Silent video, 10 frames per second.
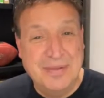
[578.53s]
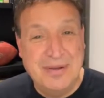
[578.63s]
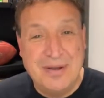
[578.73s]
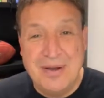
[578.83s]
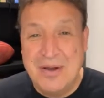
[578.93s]

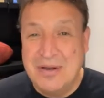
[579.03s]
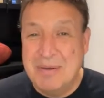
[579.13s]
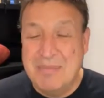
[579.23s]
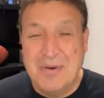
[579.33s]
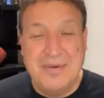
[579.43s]
Oh,
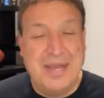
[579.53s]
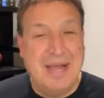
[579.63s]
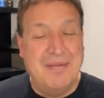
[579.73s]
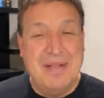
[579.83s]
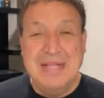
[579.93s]
come on
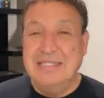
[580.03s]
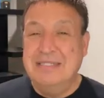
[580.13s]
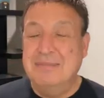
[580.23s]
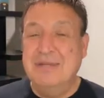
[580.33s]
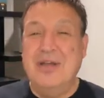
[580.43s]
now.
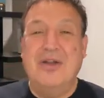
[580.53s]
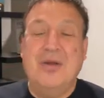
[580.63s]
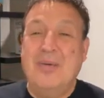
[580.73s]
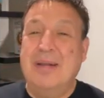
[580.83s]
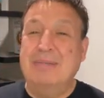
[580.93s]
Some of y'all
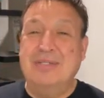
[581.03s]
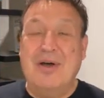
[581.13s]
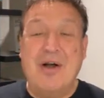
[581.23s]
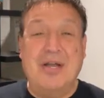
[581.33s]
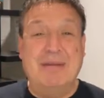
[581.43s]
know what I'm
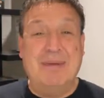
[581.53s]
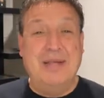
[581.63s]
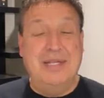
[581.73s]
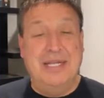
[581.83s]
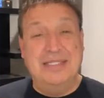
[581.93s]
talking
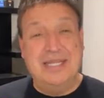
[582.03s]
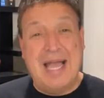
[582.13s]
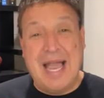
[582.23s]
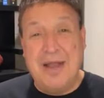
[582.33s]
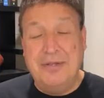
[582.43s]
about. You get
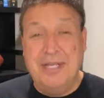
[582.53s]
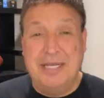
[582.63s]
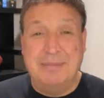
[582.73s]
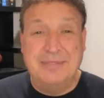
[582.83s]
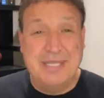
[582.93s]
tired, you
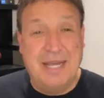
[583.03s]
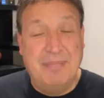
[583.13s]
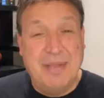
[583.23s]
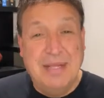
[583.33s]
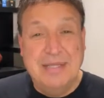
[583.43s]
get
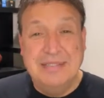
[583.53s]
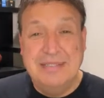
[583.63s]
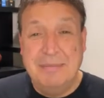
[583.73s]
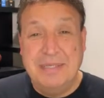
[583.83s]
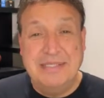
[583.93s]
upset.
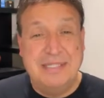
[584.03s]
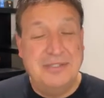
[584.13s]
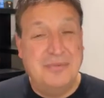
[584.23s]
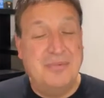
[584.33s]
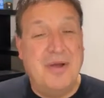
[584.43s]
Somebody says
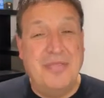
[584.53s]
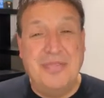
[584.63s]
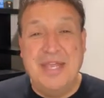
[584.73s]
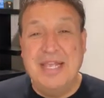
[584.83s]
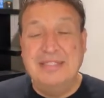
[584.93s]
the wrong
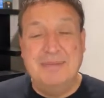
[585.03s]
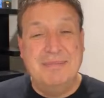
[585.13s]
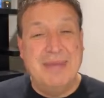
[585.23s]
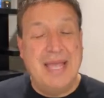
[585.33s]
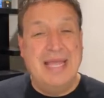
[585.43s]
things,
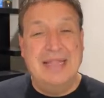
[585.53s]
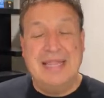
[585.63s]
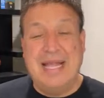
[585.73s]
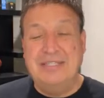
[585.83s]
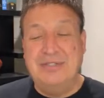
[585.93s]
and man, it
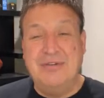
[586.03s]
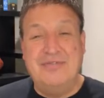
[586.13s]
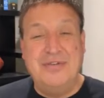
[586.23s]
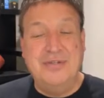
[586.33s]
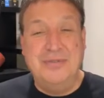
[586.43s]
lights your
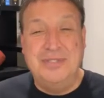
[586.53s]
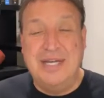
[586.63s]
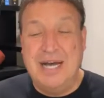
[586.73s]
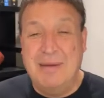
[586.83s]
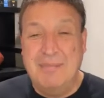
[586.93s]
fuse
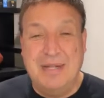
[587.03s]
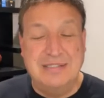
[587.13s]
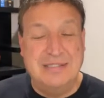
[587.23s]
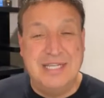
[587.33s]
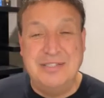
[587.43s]
up
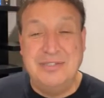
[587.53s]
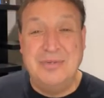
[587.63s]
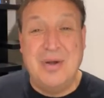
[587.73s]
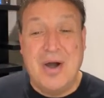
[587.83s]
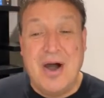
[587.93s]
and sets
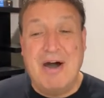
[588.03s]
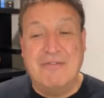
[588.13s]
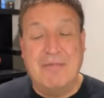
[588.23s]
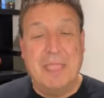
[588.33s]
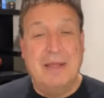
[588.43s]
you
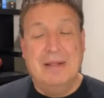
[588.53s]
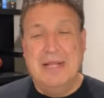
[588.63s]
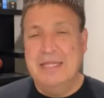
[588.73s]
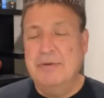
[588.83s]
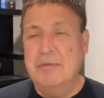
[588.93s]
off.
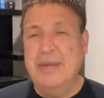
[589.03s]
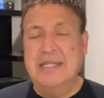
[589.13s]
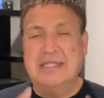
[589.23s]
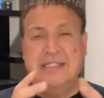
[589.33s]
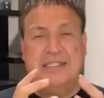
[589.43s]
And then we
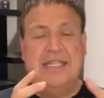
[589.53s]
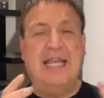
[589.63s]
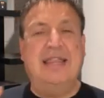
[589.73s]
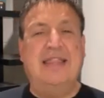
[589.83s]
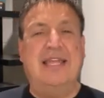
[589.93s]
begin to
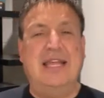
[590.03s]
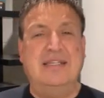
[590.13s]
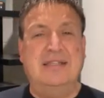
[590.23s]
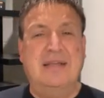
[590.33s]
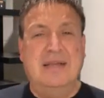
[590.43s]
say
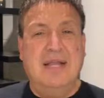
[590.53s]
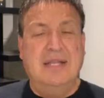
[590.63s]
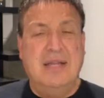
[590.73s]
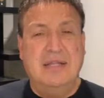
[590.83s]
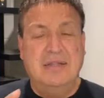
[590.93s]
things,
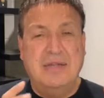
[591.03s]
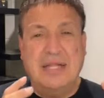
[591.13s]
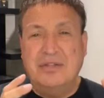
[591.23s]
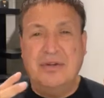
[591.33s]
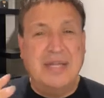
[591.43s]
and, and they're
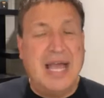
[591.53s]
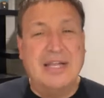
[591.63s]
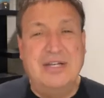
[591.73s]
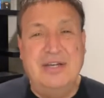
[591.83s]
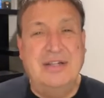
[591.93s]
not they're
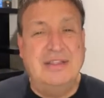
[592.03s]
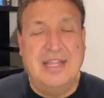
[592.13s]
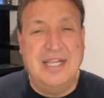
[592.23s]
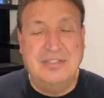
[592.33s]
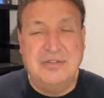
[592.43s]
not good
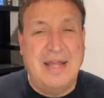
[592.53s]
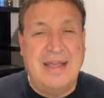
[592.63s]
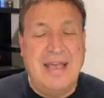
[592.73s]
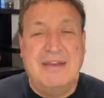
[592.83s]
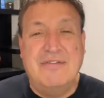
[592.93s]
things, they're
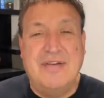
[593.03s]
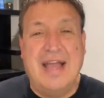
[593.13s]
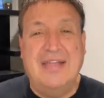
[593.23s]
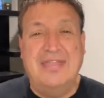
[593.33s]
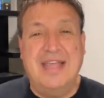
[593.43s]
not
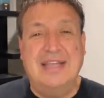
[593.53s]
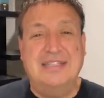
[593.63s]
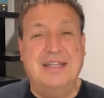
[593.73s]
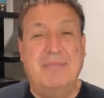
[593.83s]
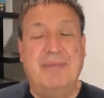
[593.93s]
edifying things,
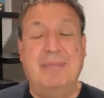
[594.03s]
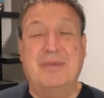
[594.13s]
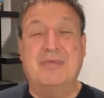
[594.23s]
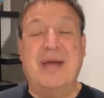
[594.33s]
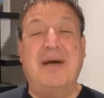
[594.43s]
and then people
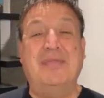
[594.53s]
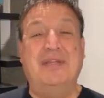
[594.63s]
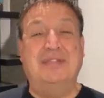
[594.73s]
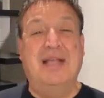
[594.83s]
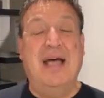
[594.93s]
around
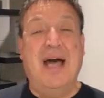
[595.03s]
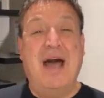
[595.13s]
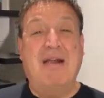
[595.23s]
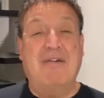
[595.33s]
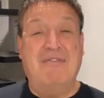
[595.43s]
us
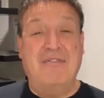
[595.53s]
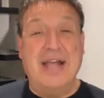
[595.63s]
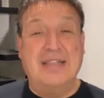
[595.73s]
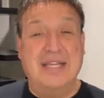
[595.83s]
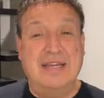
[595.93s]
are
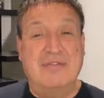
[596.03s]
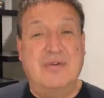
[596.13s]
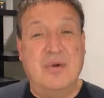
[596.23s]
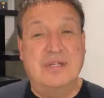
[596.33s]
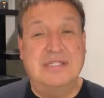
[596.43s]
affected. And of
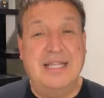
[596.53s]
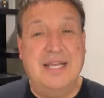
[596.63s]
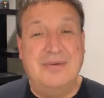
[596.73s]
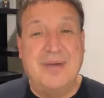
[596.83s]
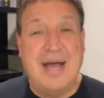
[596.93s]
course,
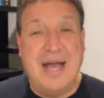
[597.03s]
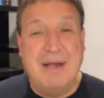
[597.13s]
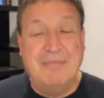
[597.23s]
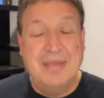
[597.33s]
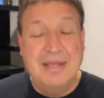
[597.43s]
later
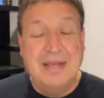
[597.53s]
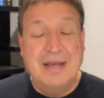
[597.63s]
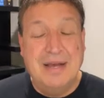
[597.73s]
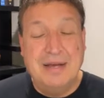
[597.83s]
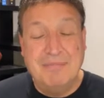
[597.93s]
on,
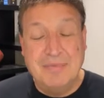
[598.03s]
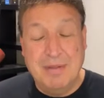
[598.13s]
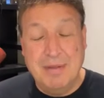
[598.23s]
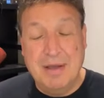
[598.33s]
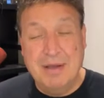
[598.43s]
um,
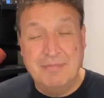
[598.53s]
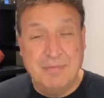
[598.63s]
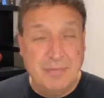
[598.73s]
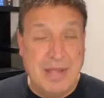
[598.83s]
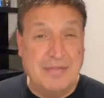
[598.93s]
um
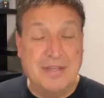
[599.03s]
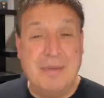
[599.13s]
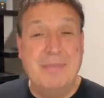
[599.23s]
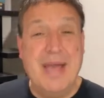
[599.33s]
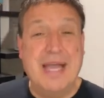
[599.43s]
we have to
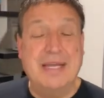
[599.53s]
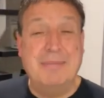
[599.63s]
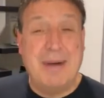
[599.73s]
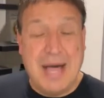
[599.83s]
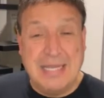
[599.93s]
come back and
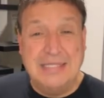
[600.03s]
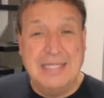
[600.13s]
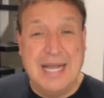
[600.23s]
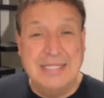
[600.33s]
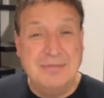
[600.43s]

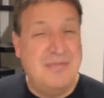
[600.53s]
apologize.